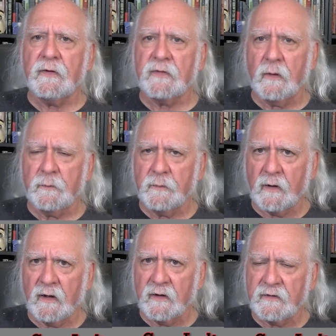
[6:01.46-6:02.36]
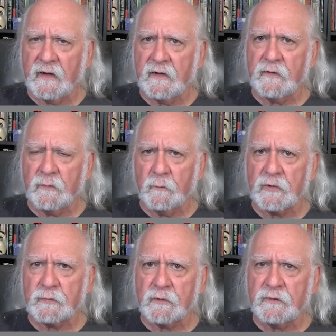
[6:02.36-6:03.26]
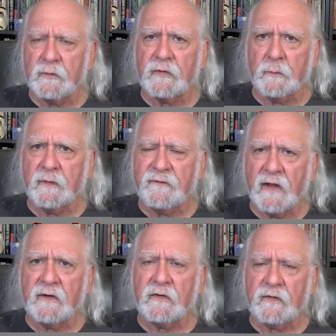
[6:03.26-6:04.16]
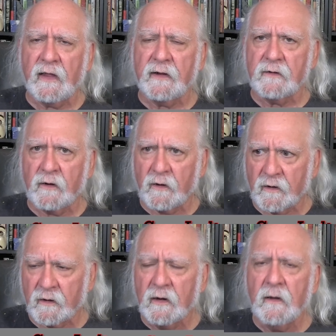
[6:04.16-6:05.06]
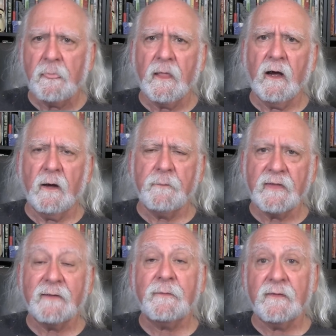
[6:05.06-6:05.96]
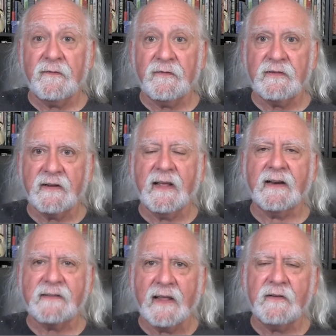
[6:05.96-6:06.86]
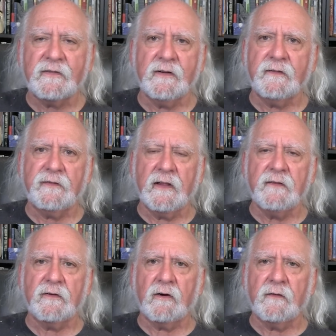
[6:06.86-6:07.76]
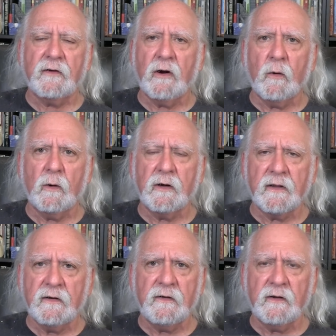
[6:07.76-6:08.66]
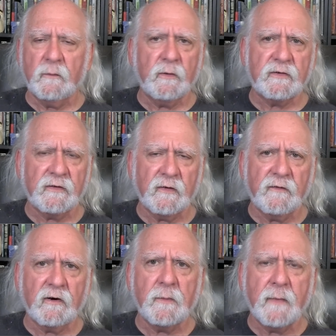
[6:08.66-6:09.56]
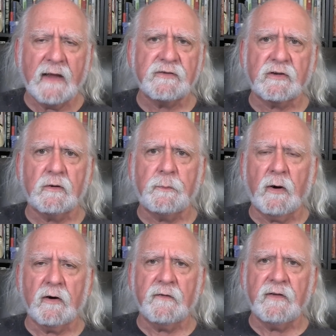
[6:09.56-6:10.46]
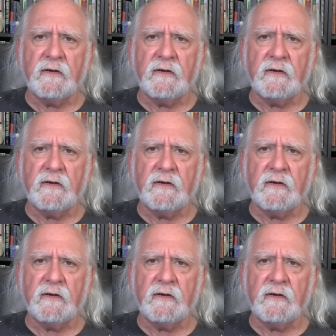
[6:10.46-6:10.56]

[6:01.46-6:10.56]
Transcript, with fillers: be some uh, days in which we'll do some events that are um, to get a taste and a flavor of Goa, India, which is a very magical part of